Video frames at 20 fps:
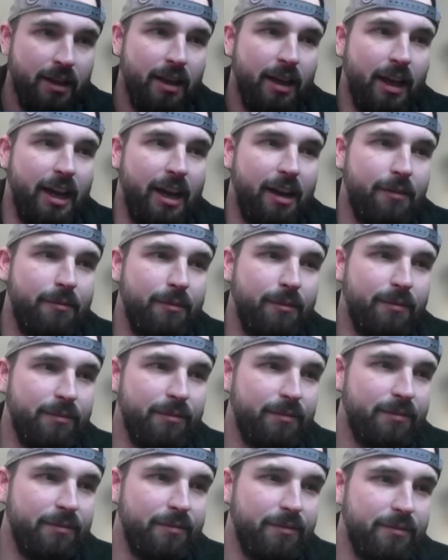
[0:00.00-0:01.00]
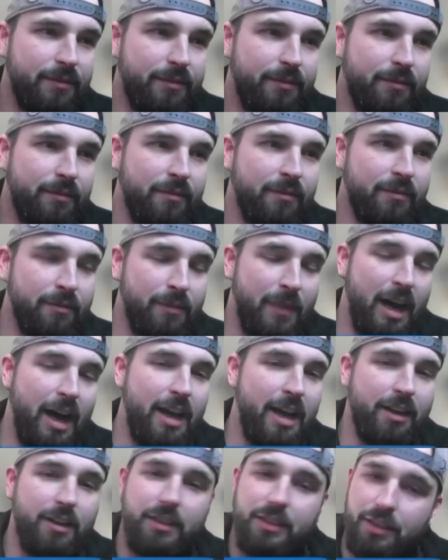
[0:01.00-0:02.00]
um,
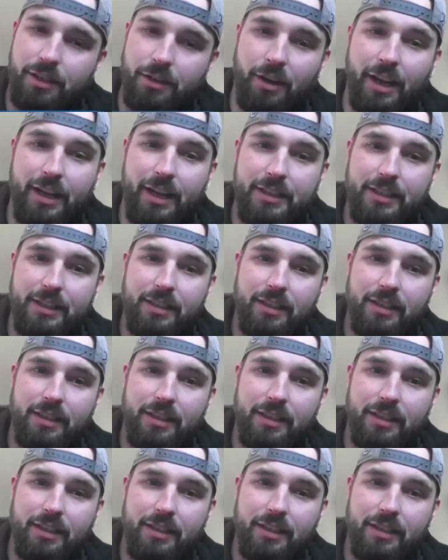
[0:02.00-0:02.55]
Miles Grix,